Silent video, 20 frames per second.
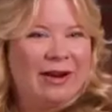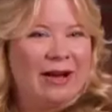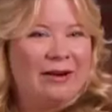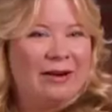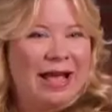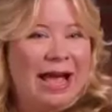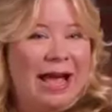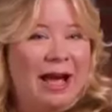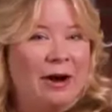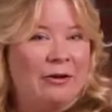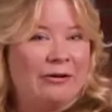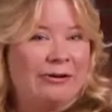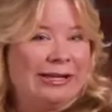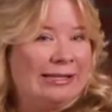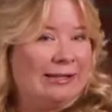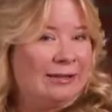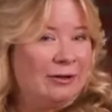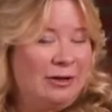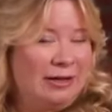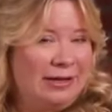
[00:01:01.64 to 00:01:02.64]
out how
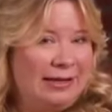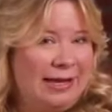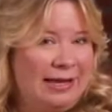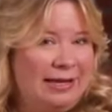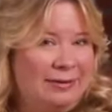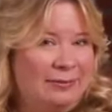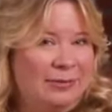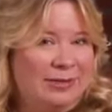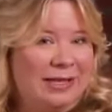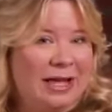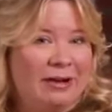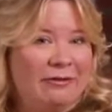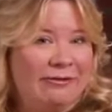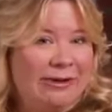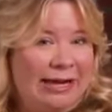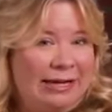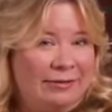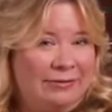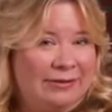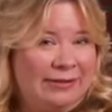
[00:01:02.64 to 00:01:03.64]
he's going to get himself
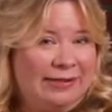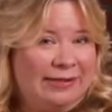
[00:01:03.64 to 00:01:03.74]
out of the